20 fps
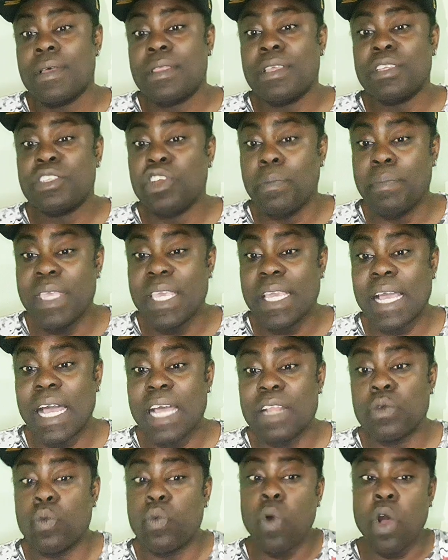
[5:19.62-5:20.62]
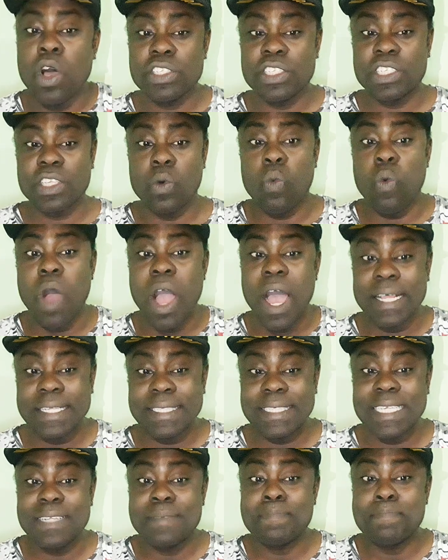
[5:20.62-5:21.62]
the Jamaican was
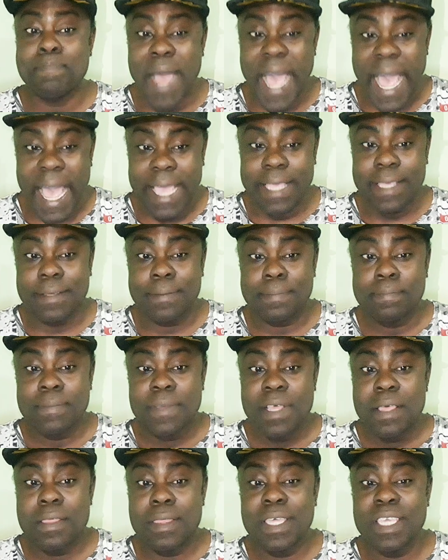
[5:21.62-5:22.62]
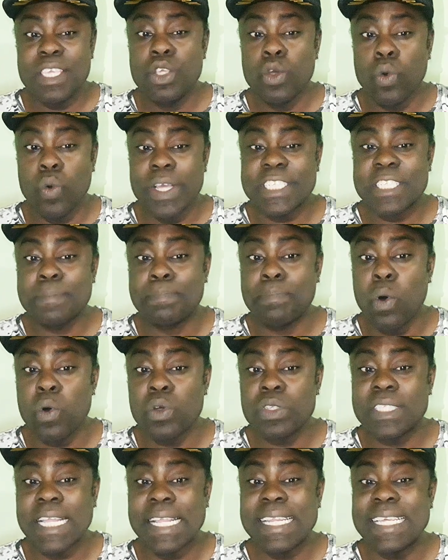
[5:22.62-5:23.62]
wanted by the U.S.
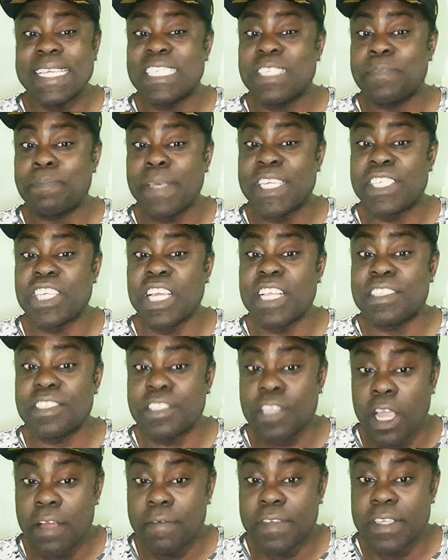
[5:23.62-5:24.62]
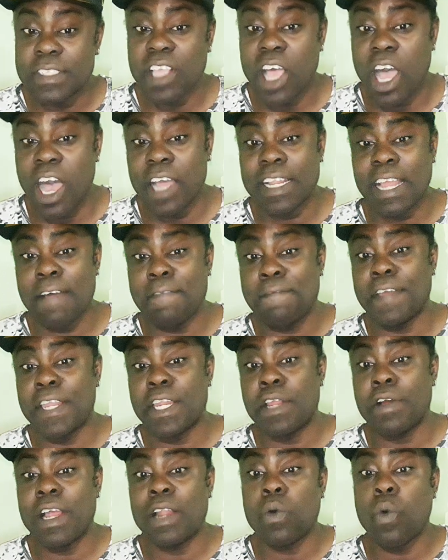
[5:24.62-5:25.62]
Postal Inspection Service on a
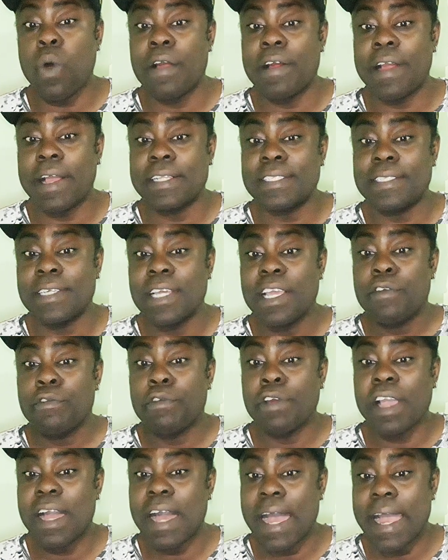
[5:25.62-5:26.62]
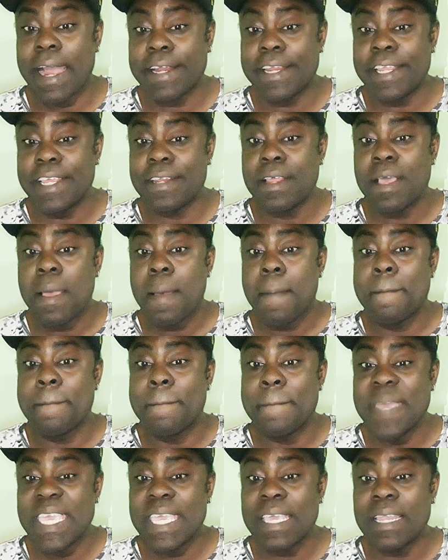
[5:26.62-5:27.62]
federal warrant regarding
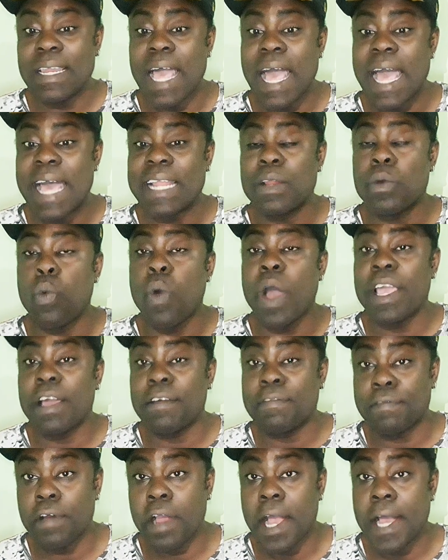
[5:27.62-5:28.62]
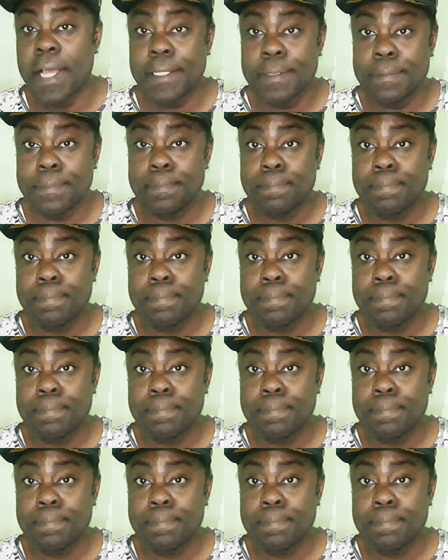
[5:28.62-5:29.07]
mail and wire fraud.